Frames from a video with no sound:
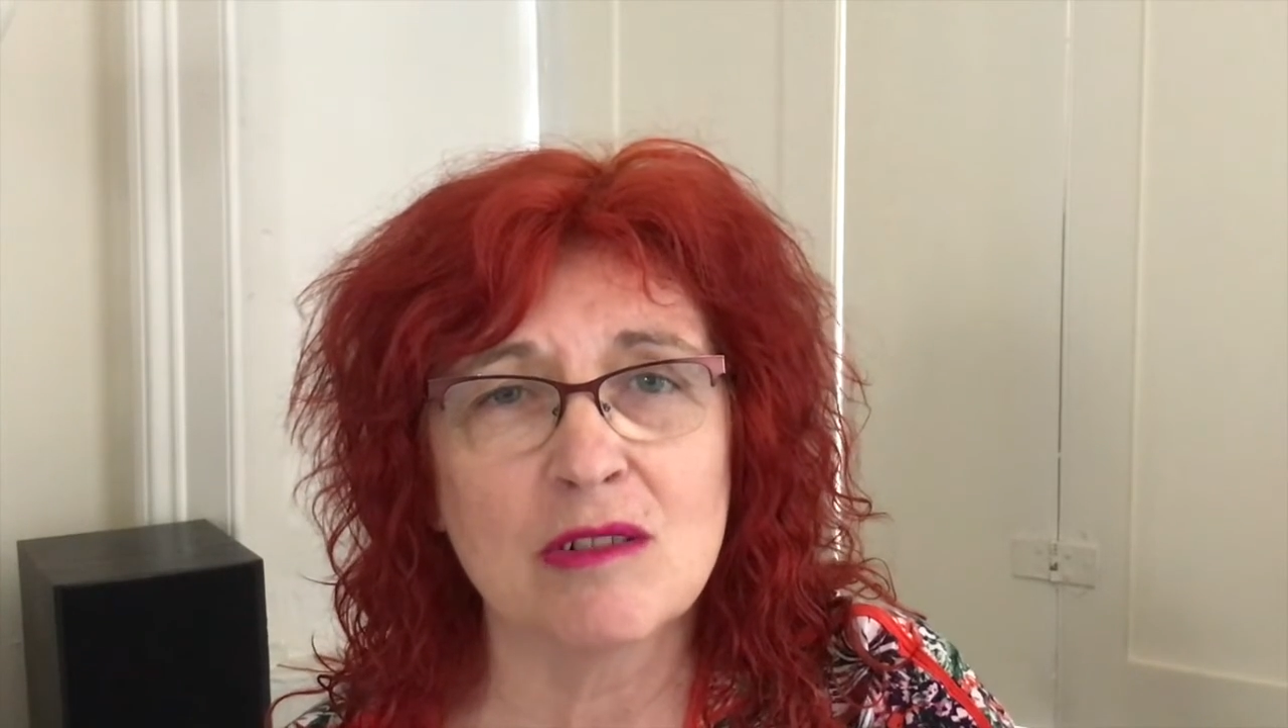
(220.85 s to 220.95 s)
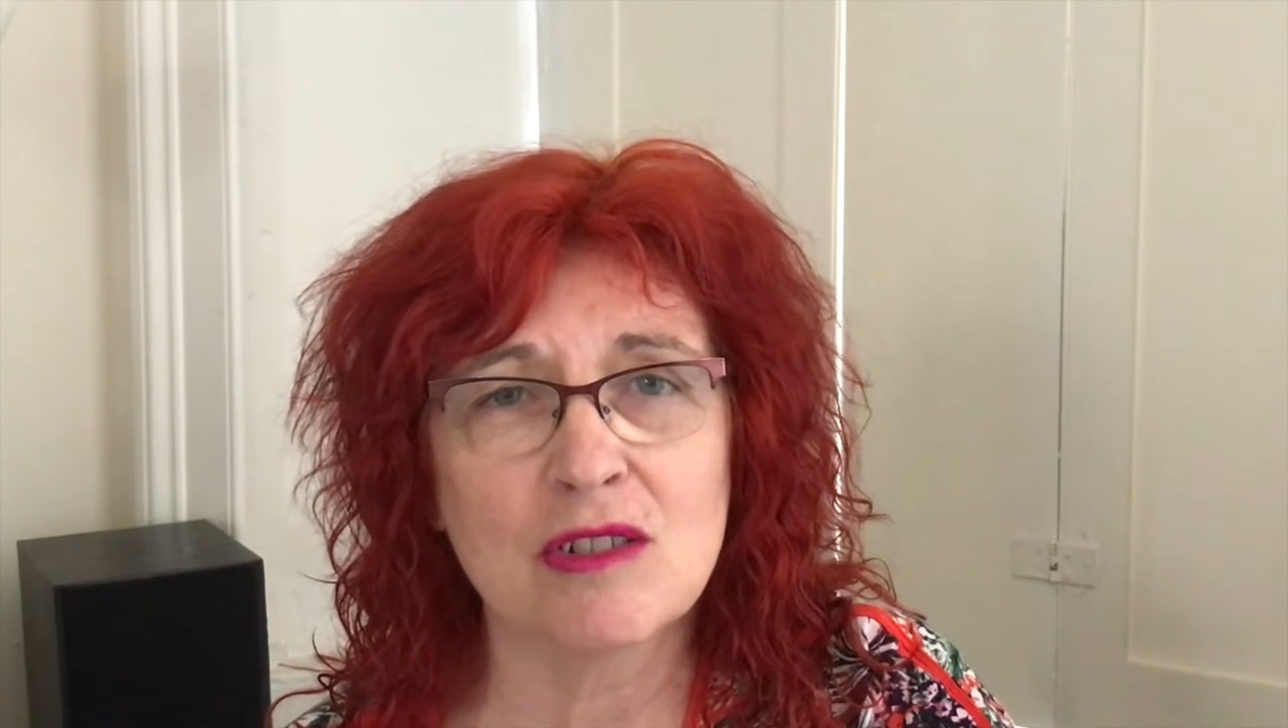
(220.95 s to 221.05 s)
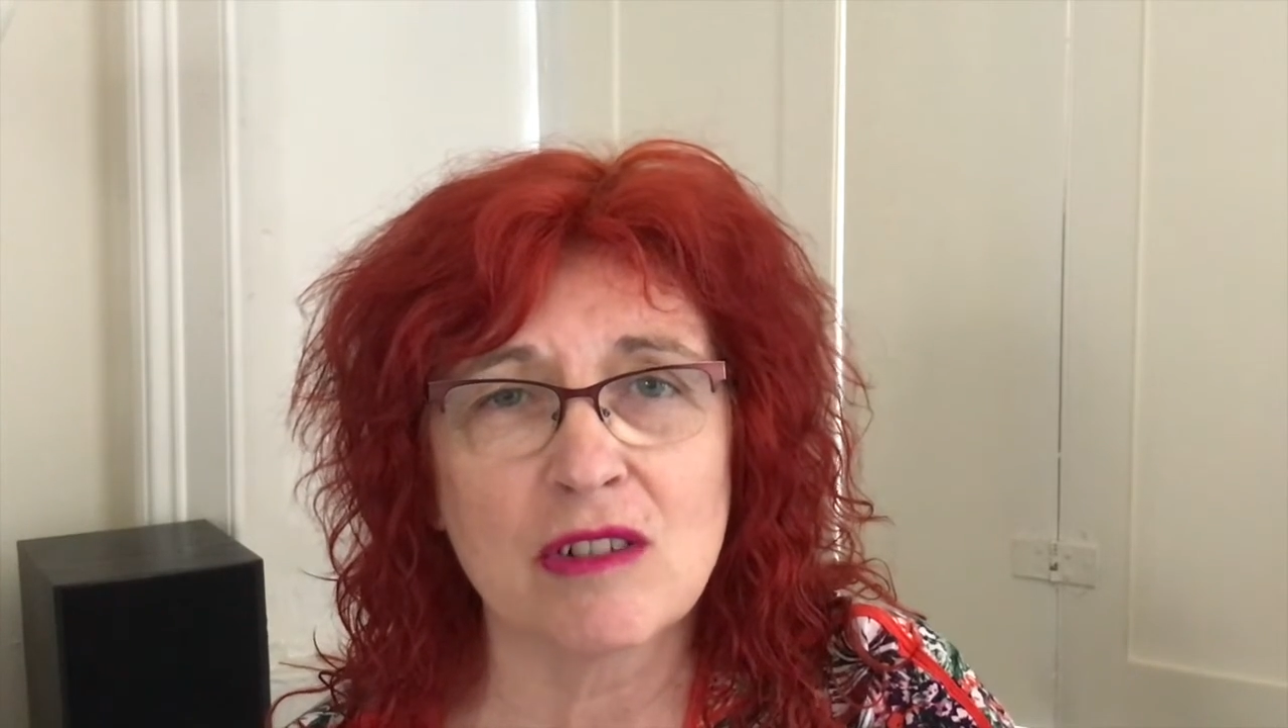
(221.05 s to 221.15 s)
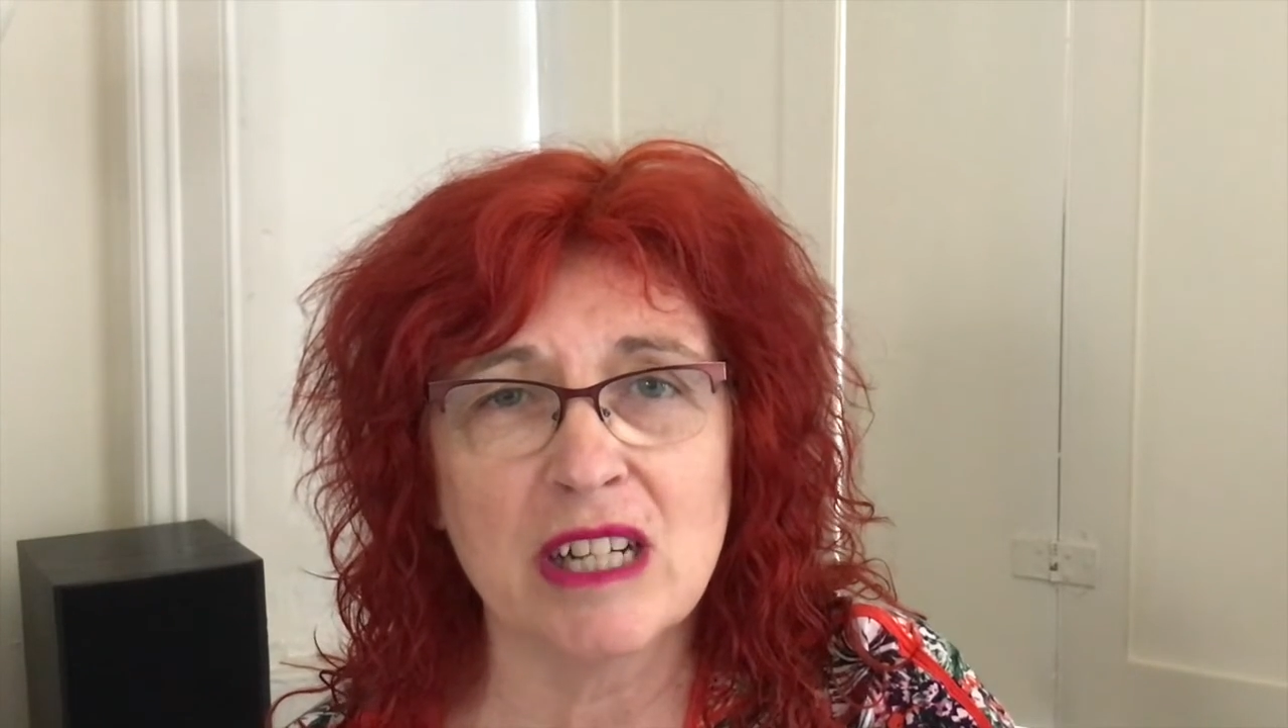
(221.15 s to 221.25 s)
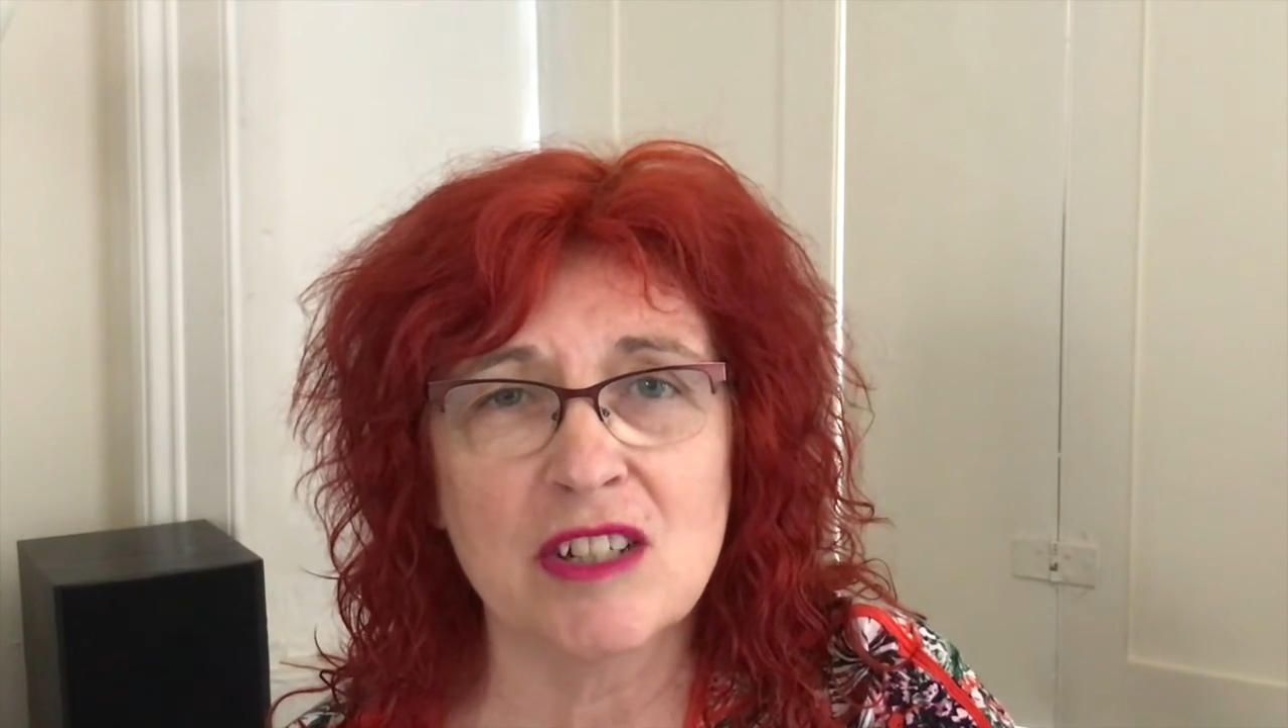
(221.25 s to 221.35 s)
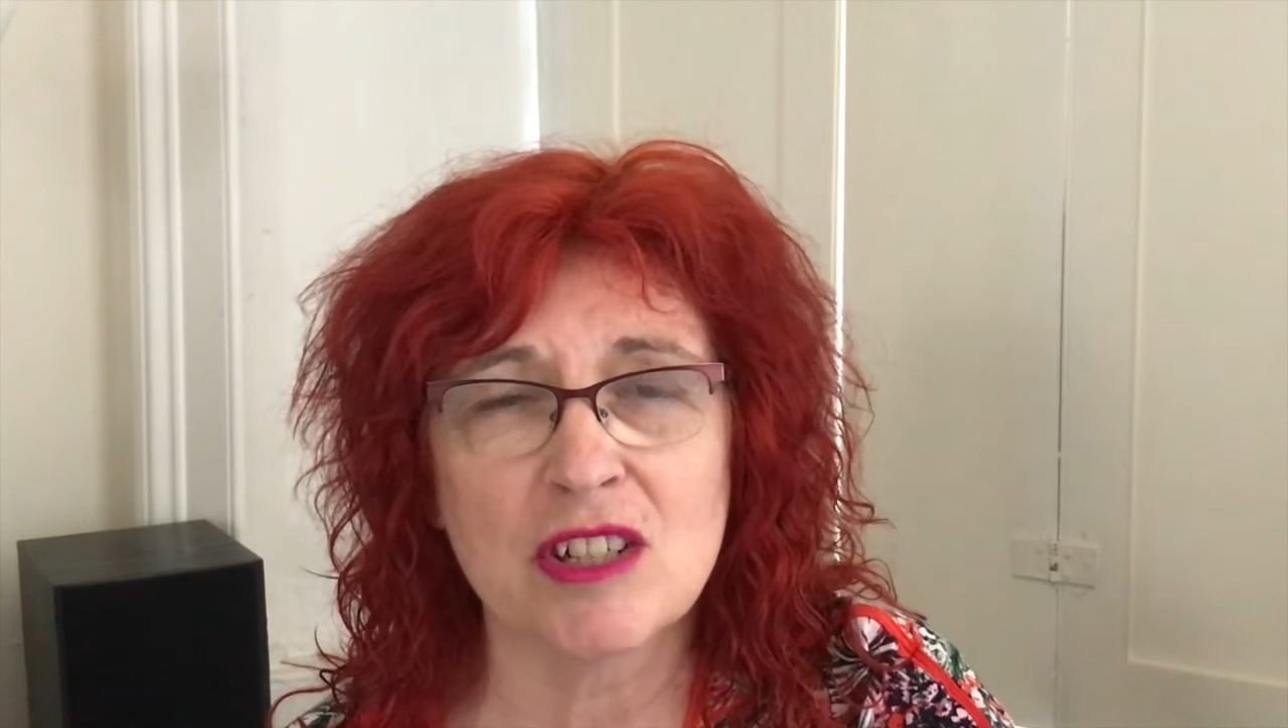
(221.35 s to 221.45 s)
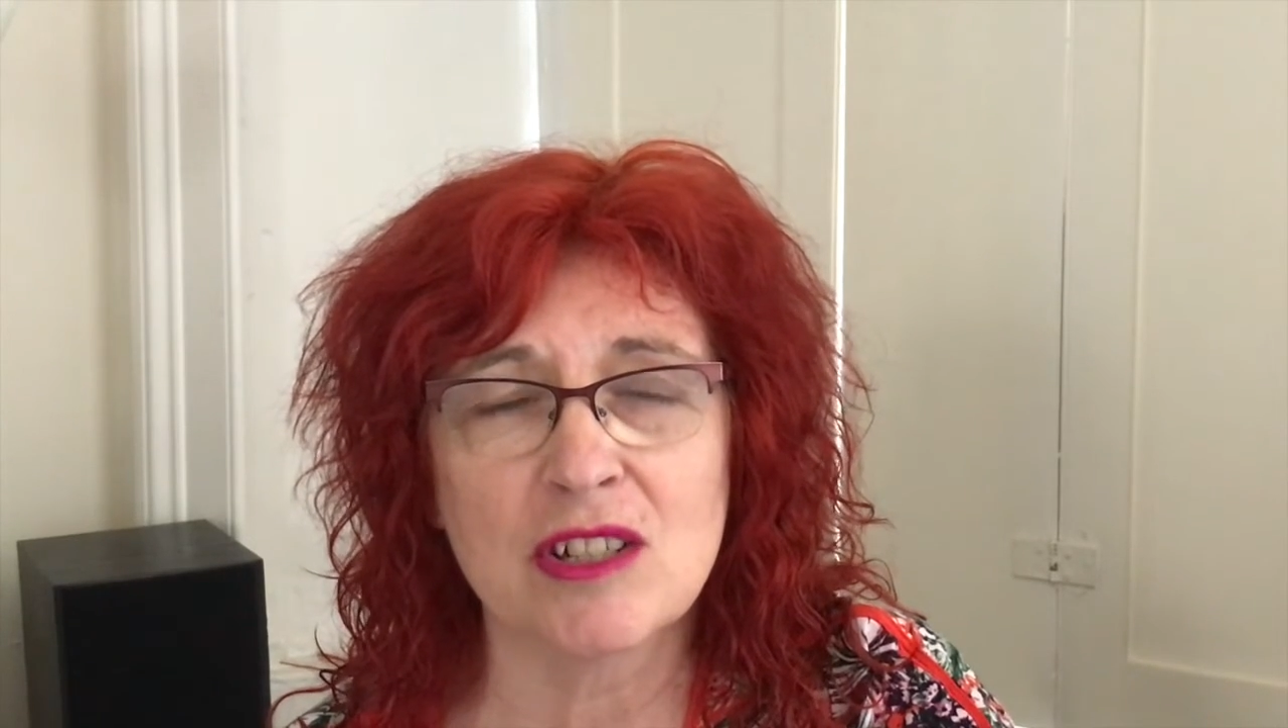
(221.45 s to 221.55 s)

stranger